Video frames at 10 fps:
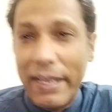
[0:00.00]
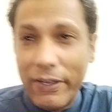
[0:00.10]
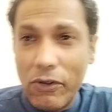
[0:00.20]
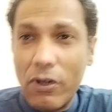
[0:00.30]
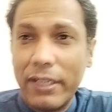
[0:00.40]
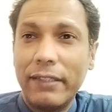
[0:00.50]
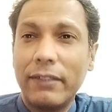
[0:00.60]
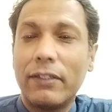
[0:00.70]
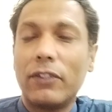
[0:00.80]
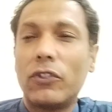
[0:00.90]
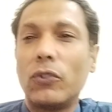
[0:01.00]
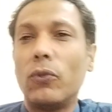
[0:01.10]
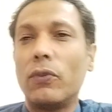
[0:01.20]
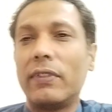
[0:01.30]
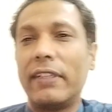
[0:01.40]
according to
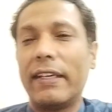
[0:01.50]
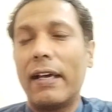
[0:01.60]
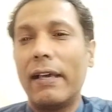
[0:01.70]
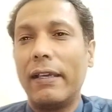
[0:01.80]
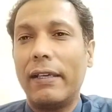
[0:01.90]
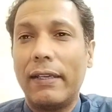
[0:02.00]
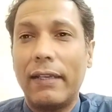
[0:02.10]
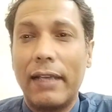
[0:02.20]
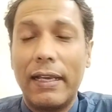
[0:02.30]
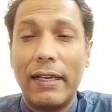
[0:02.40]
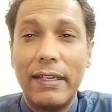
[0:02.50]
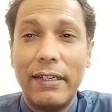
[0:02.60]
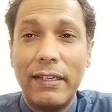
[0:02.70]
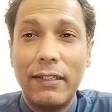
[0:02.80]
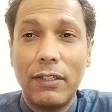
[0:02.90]
Tigray
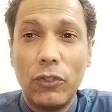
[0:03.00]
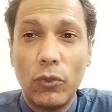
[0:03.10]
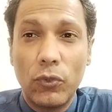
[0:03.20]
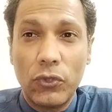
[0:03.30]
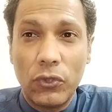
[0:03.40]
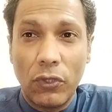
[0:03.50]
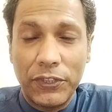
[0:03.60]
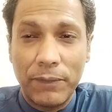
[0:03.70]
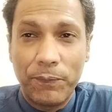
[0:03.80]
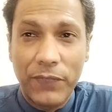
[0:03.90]
allied news sources.